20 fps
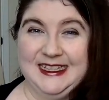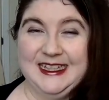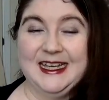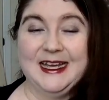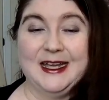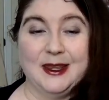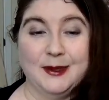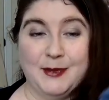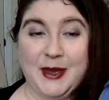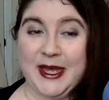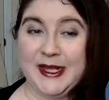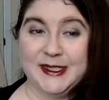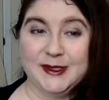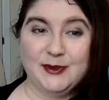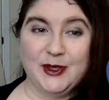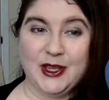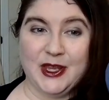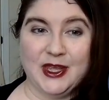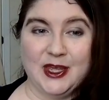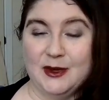And the pattern's
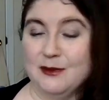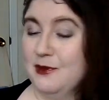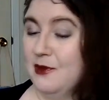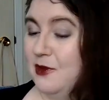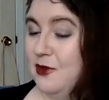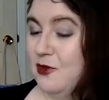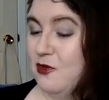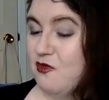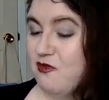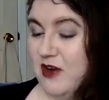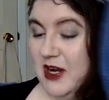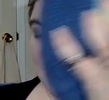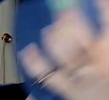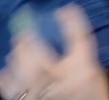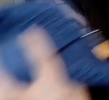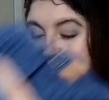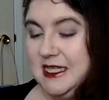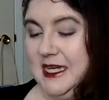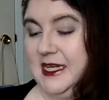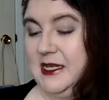working up really
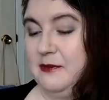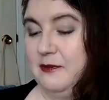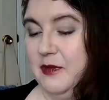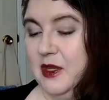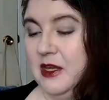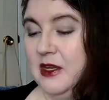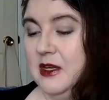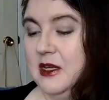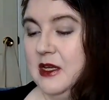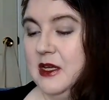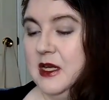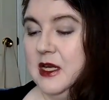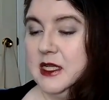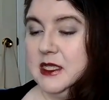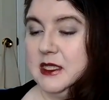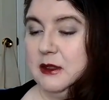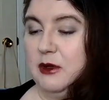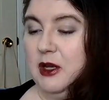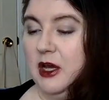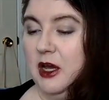nicely.
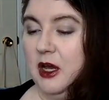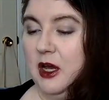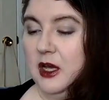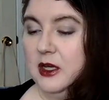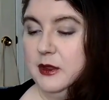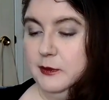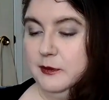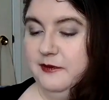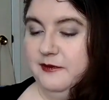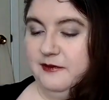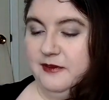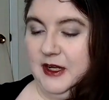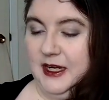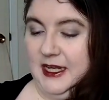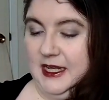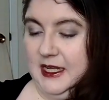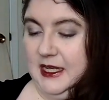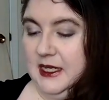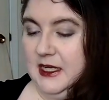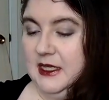So
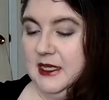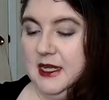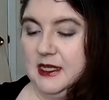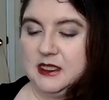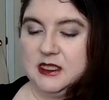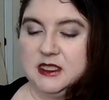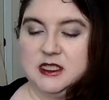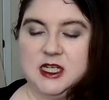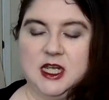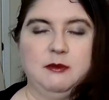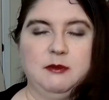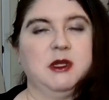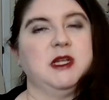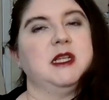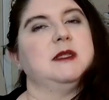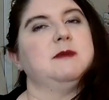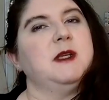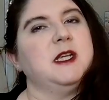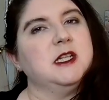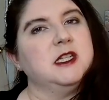hopefully next time that I
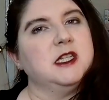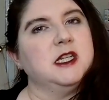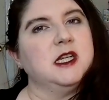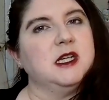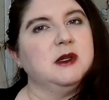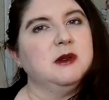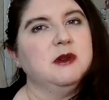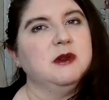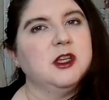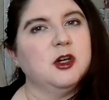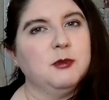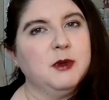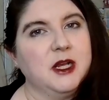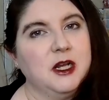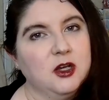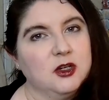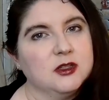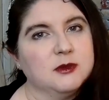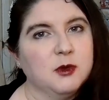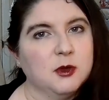speak to you, there'll be
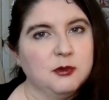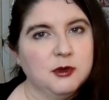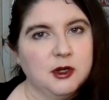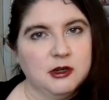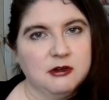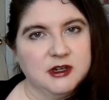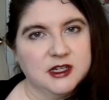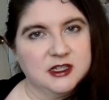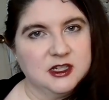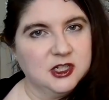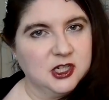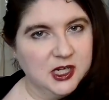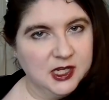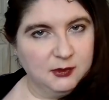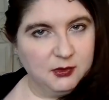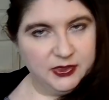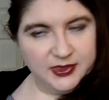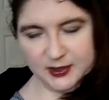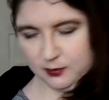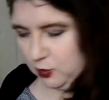lots more progress to show you
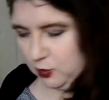on that